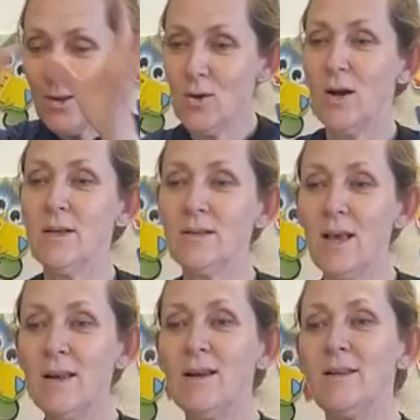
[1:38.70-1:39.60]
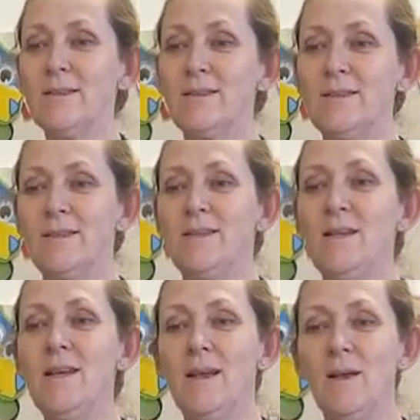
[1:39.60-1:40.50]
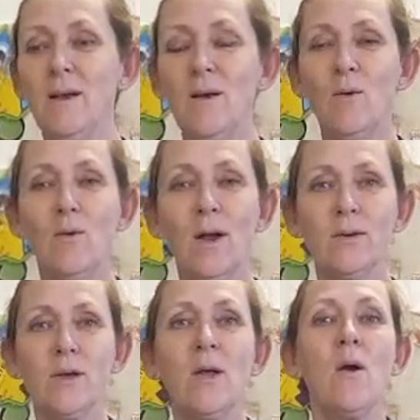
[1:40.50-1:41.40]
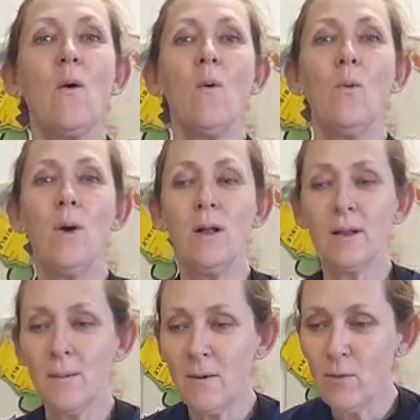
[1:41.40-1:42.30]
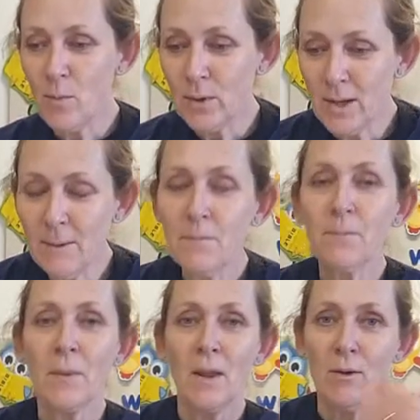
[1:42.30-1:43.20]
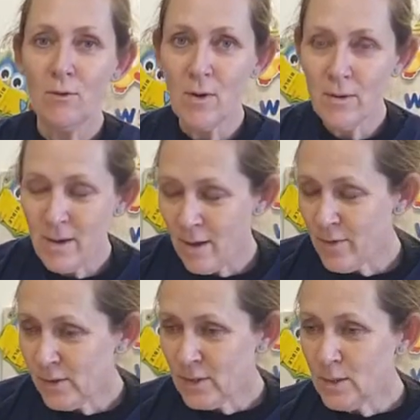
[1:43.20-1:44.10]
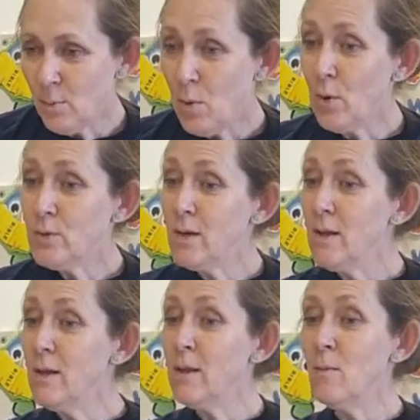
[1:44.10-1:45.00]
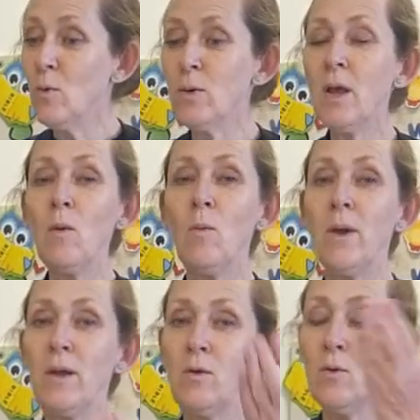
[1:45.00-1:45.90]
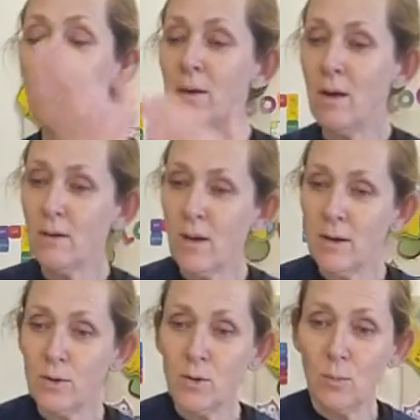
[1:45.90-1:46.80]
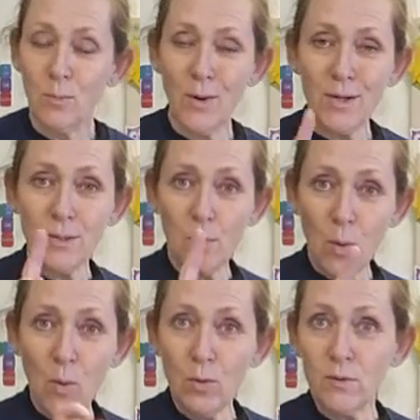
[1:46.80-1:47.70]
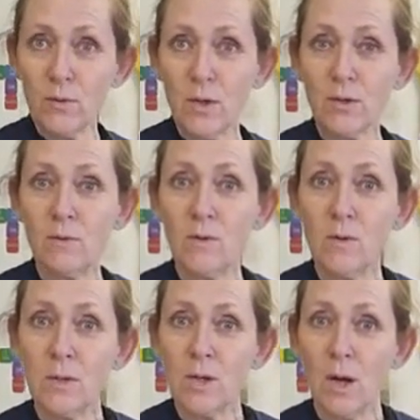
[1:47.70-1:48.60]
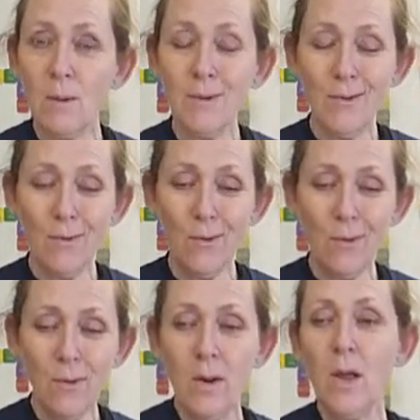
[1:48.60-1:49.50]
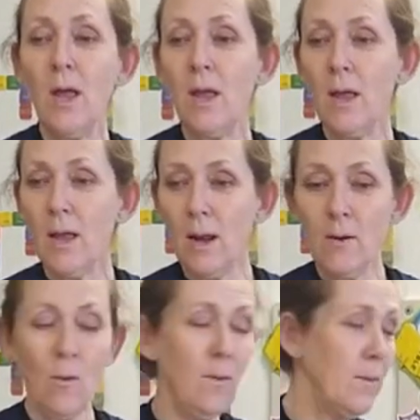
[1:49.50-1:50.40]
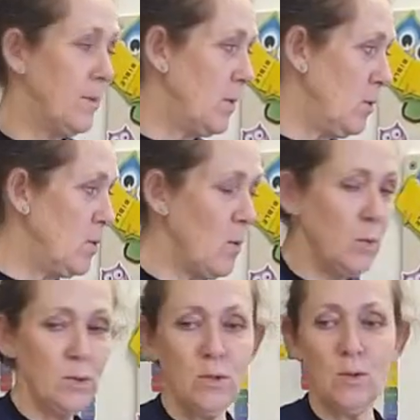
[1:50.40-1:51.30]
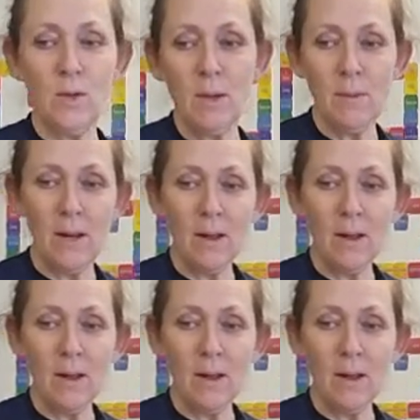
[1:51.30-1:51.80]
You guys can see. Right. Welcome everybody. You know now this is the part in the morning where you are now going to press pause for those of you at home. Eleanor, you know what to do here, my